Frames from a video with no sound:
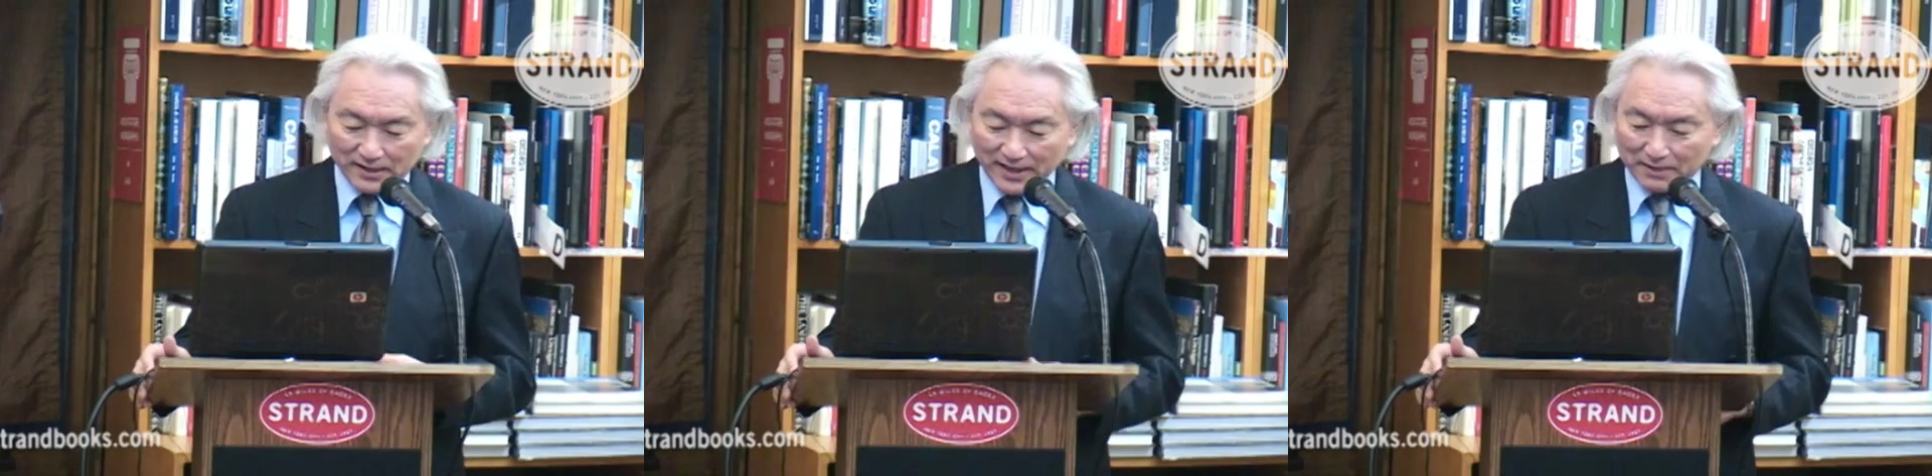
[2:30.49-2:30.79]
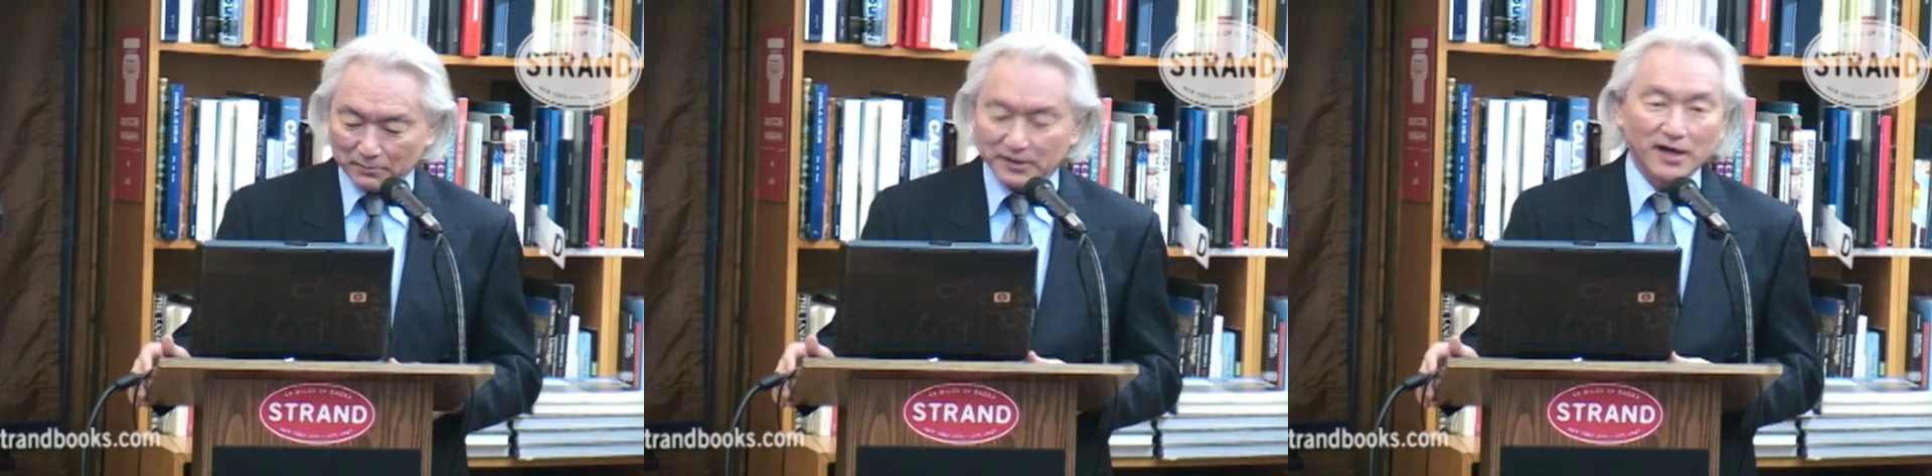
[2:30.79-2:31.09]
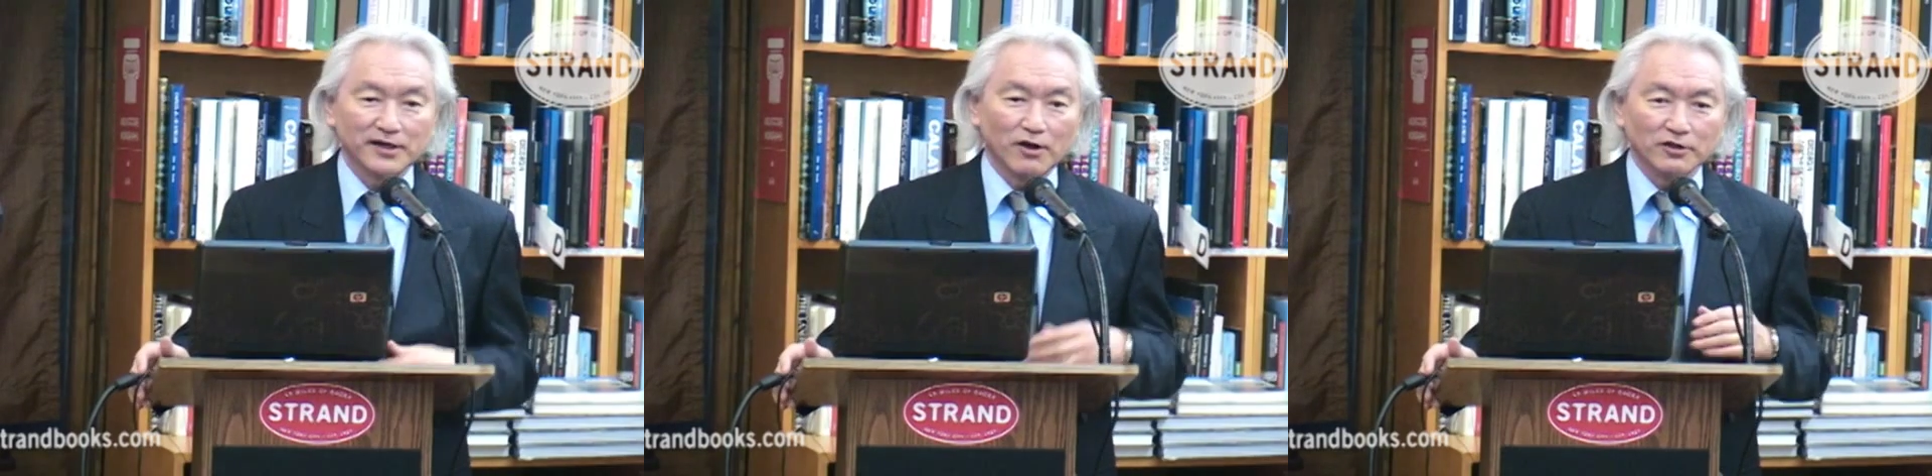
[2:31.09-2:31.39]
that
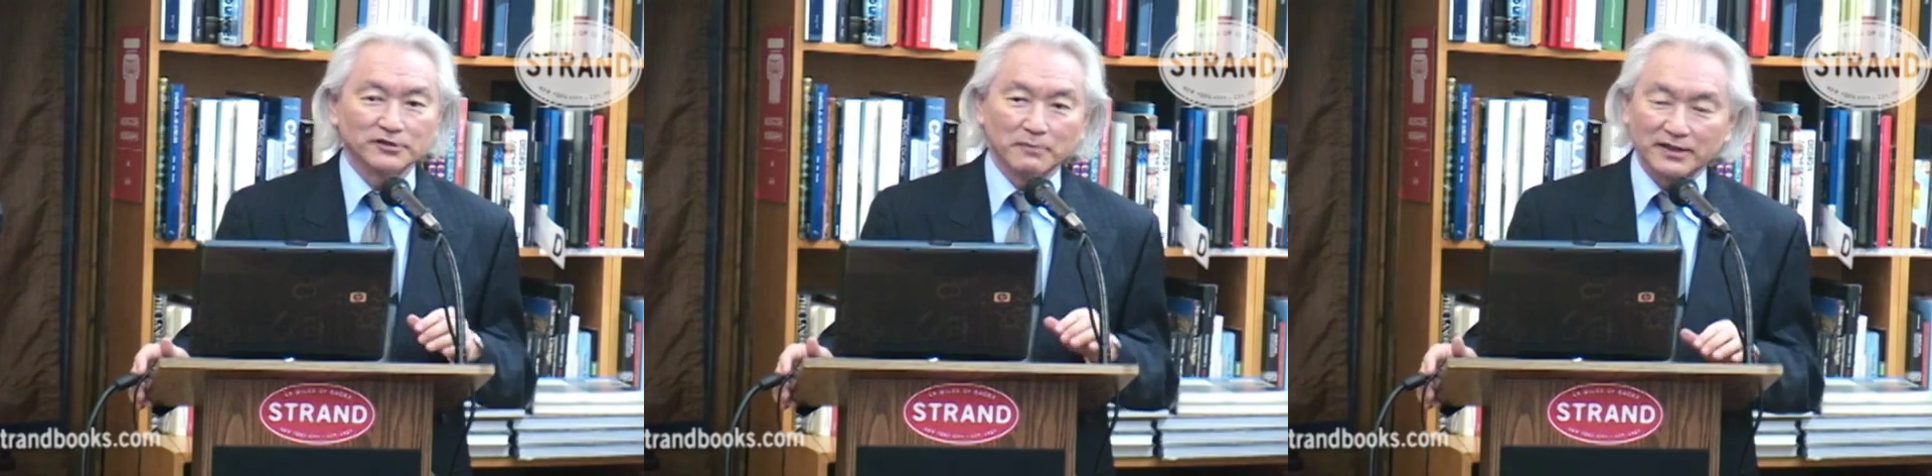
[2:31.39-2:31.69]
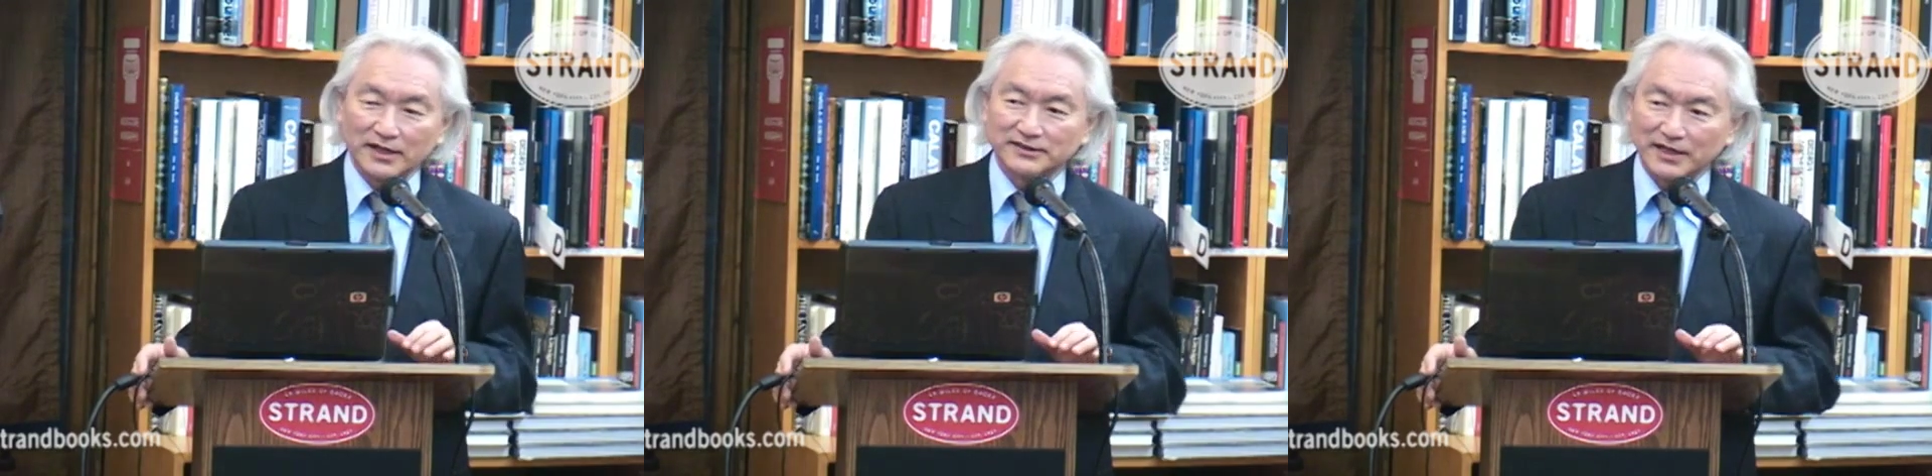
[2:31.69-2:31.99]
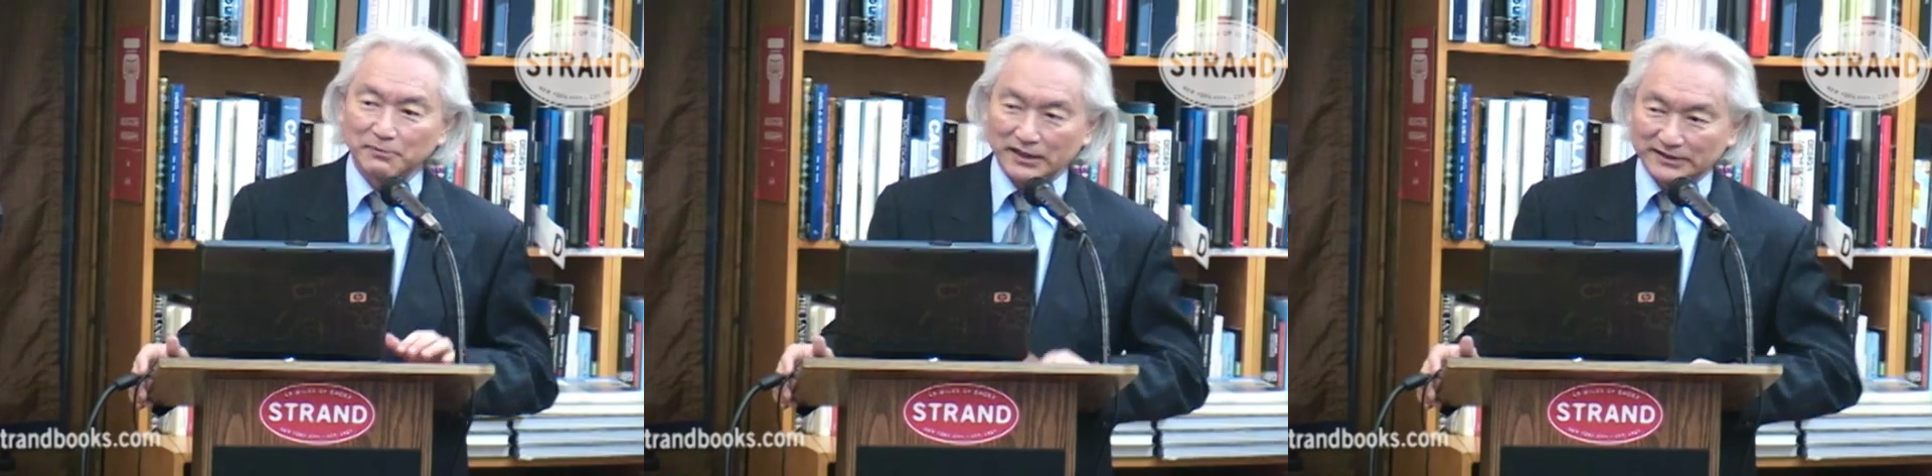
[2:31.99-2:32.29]
Madonna also made that
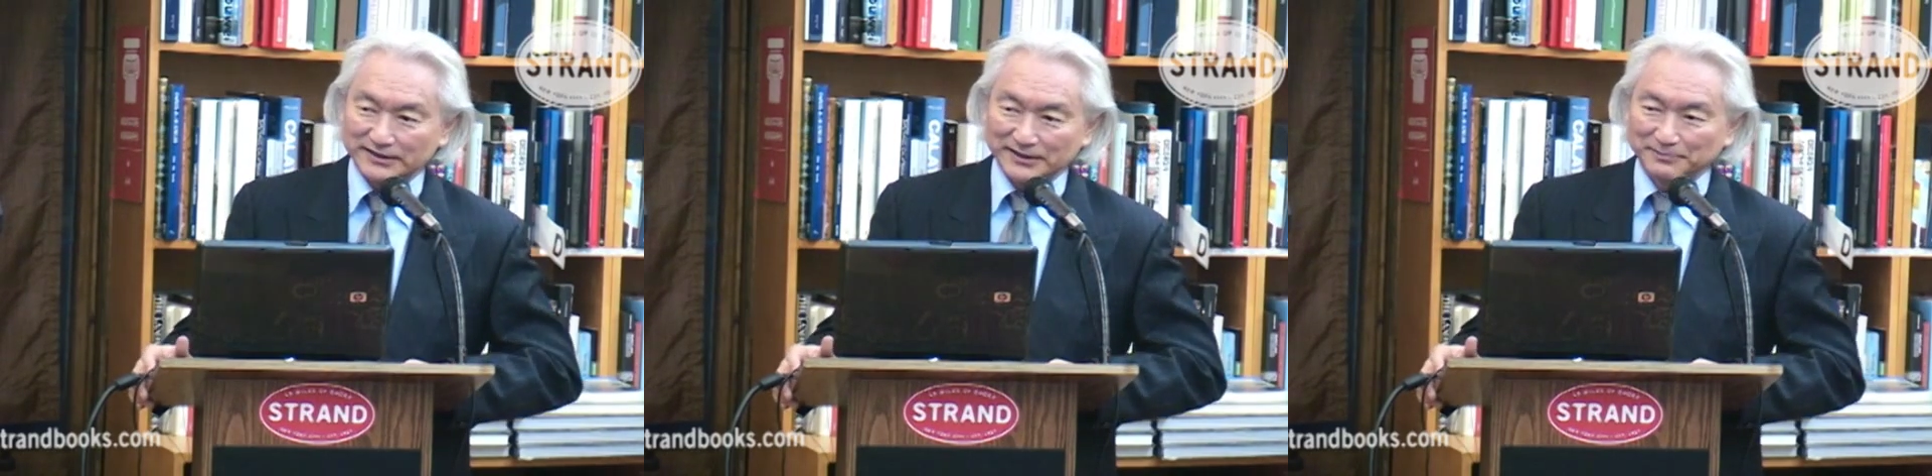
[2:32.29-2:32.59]
same list.